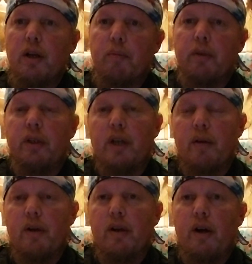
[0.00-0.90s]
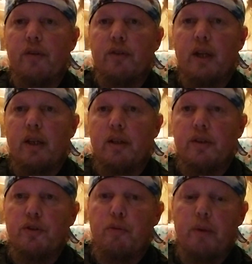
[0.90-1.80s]
And then all of a sudden I get
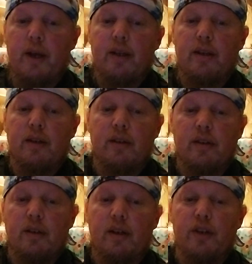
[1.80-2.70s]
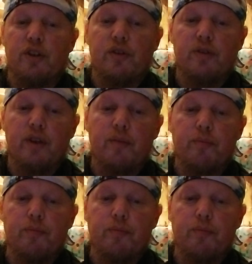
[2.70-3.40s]
zoned back in, I guess you could say.